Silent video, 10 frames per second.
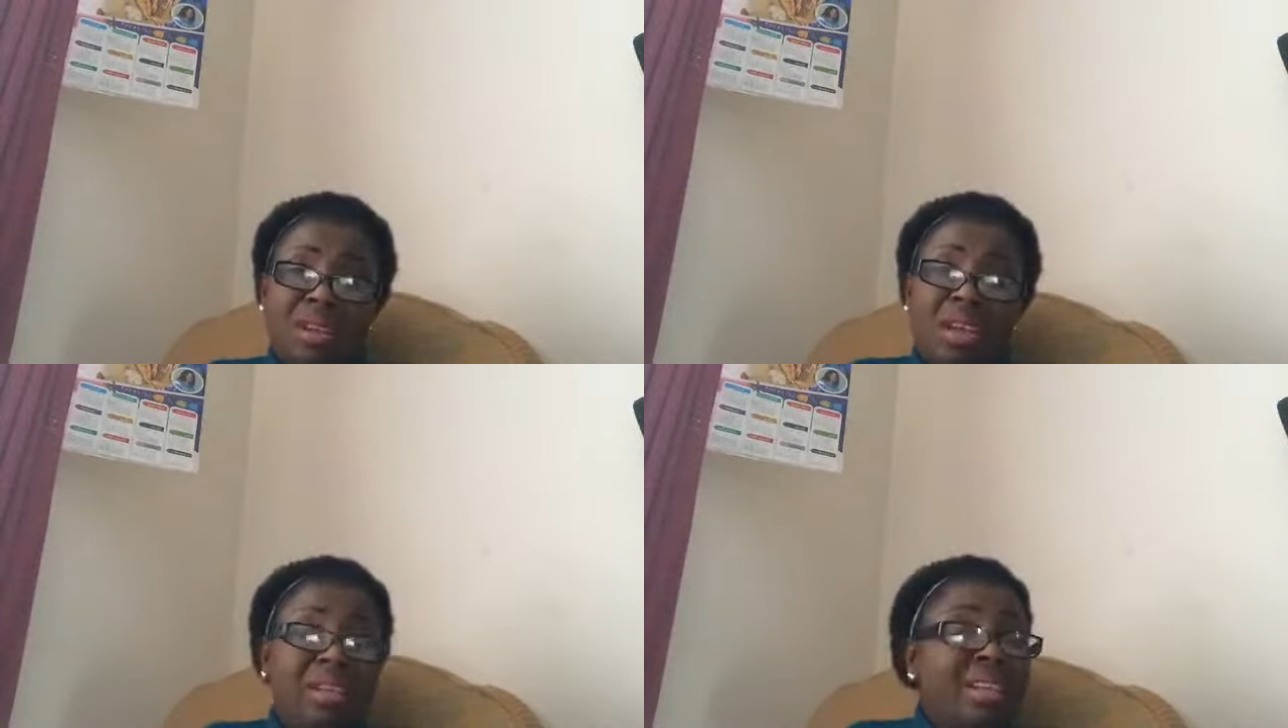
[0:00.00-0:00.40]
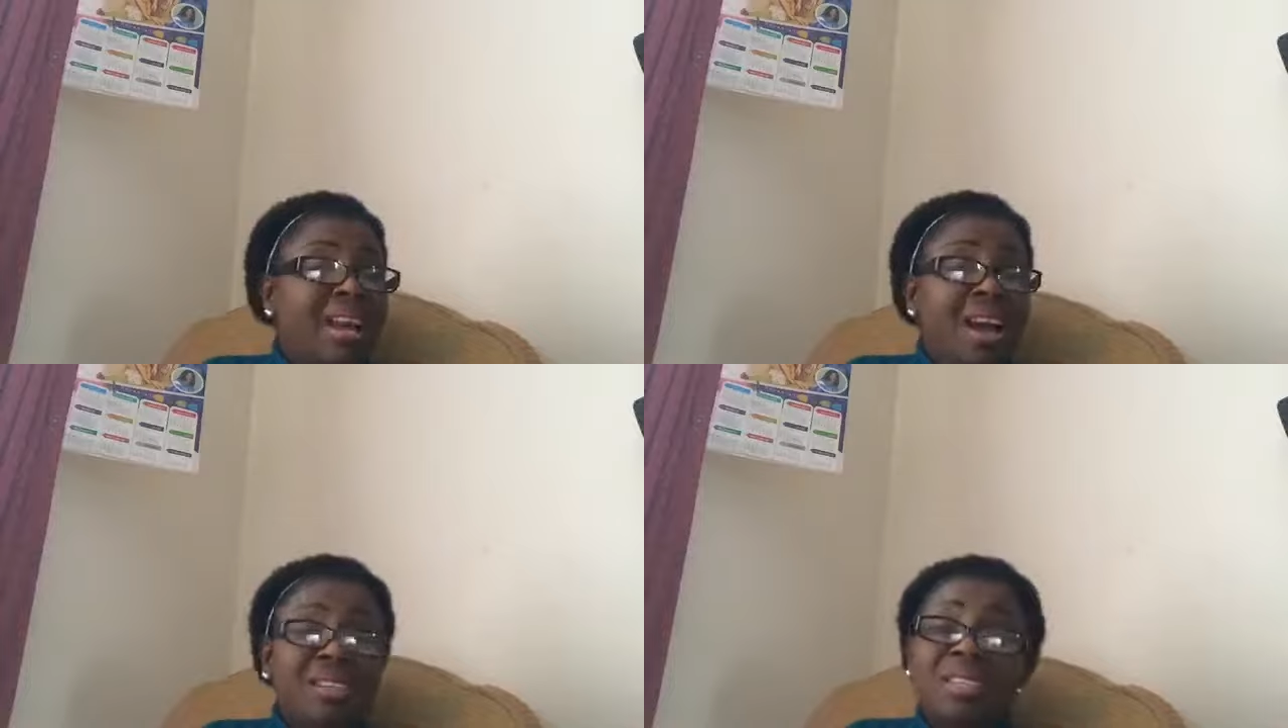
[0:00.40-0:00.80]

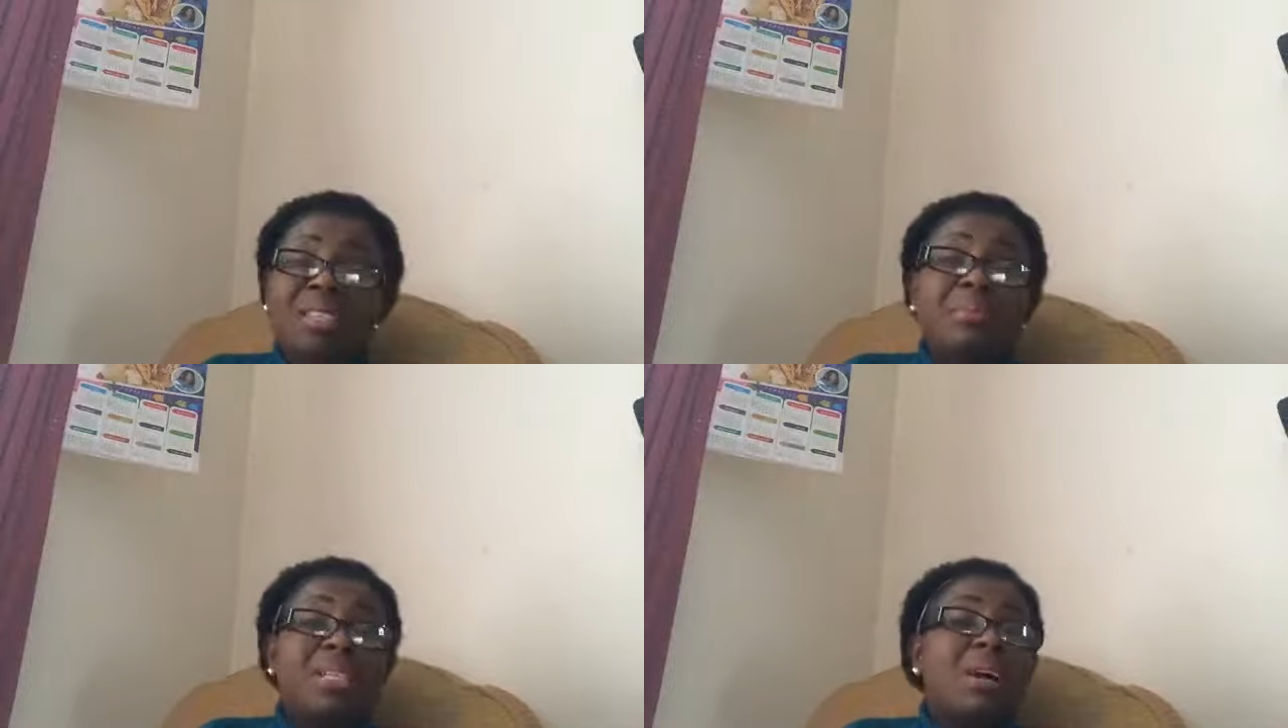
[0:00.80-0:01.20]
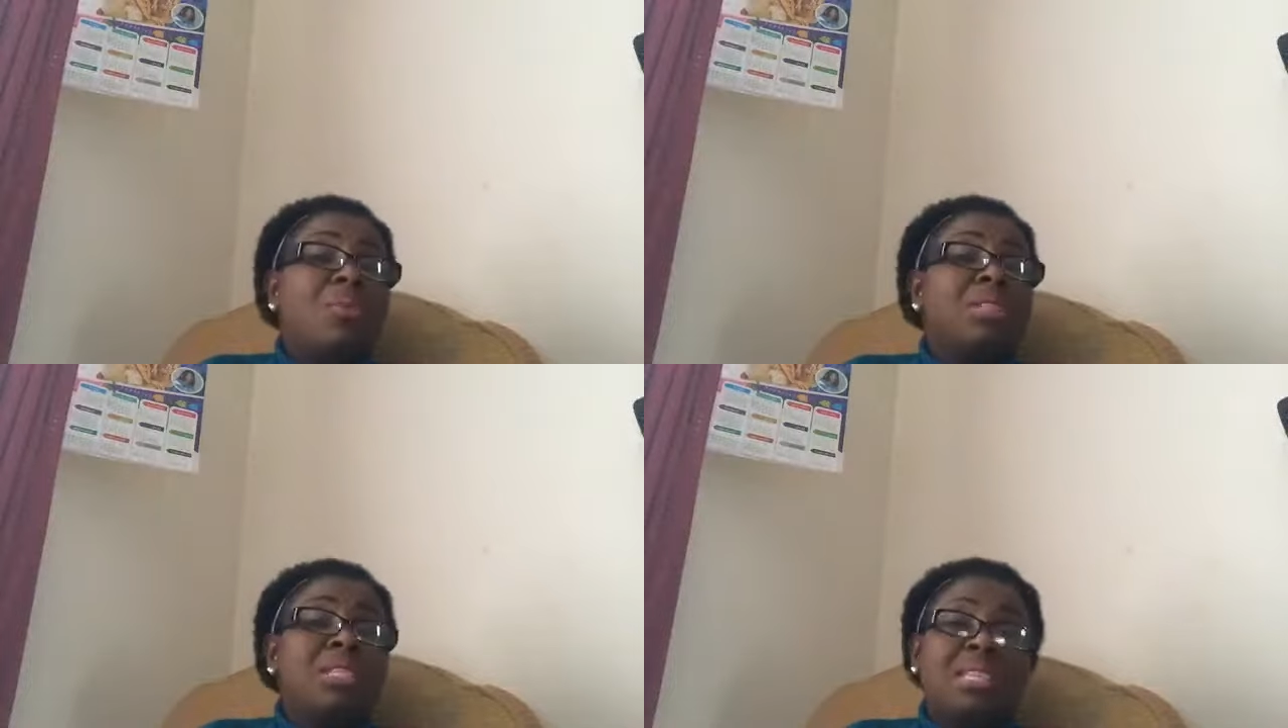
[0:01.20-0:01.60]
Yeah, it doesn't matter
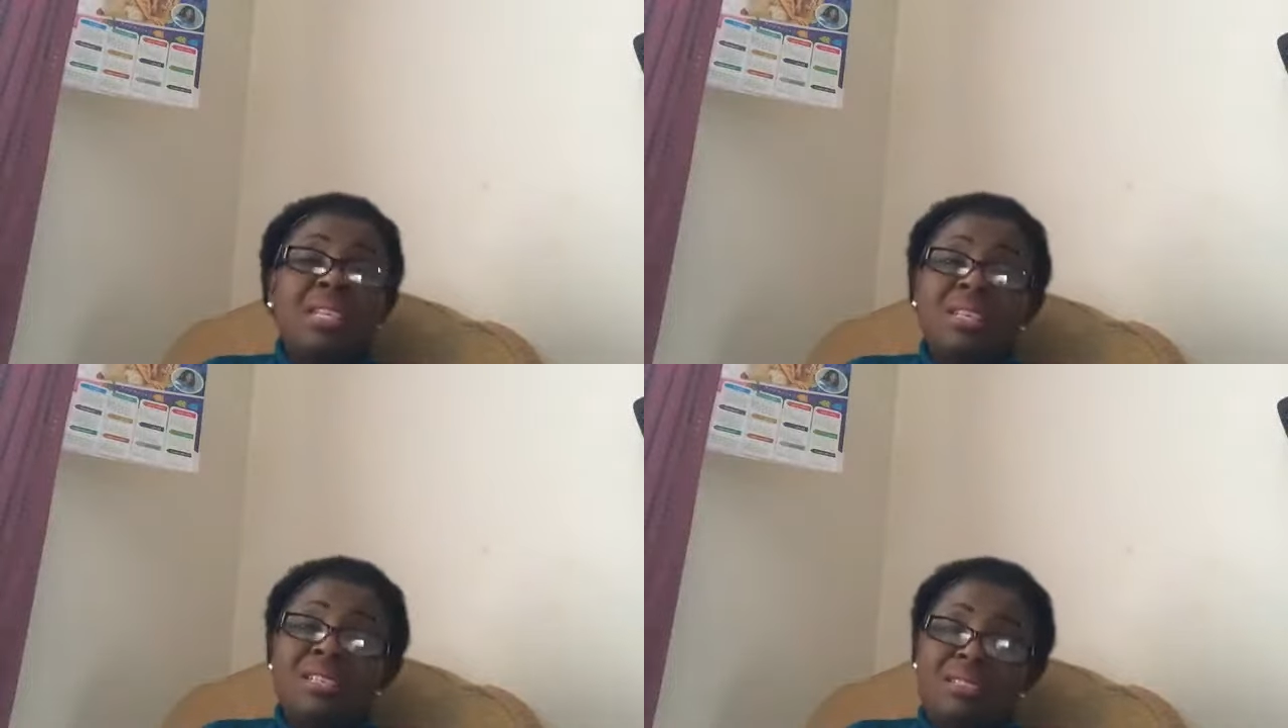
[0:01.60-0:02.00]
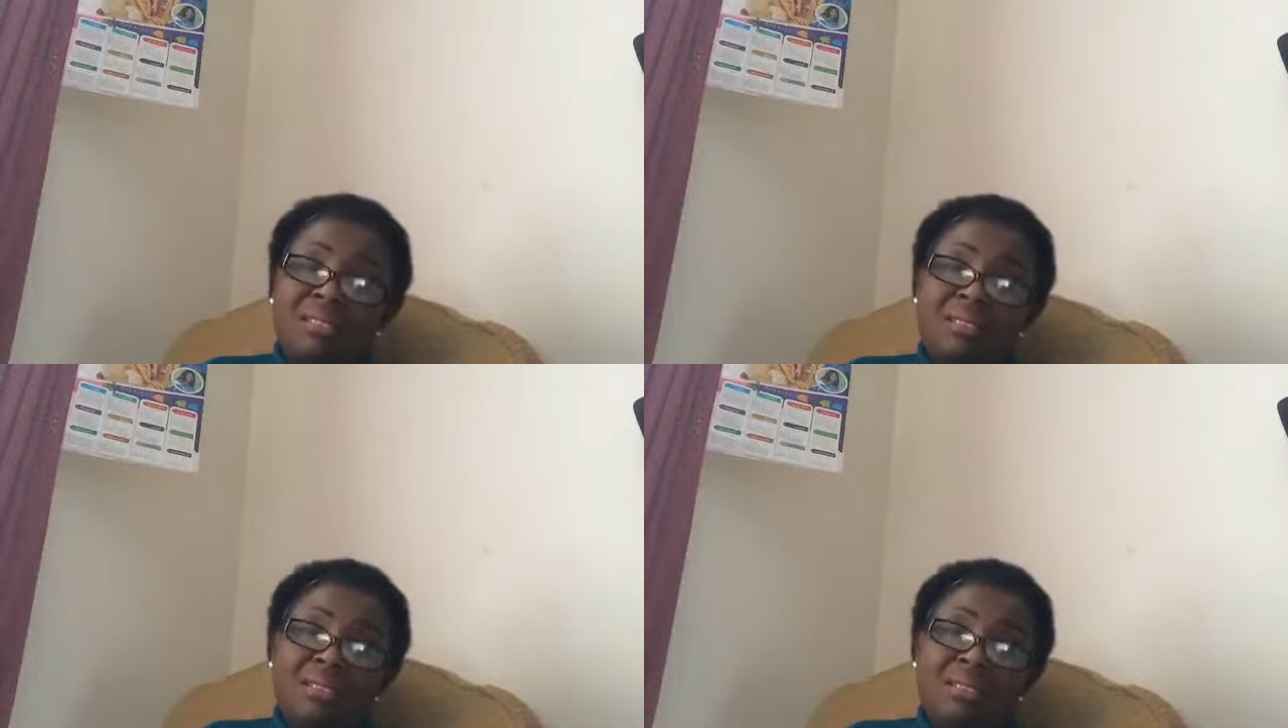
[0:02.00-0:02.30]
what it is.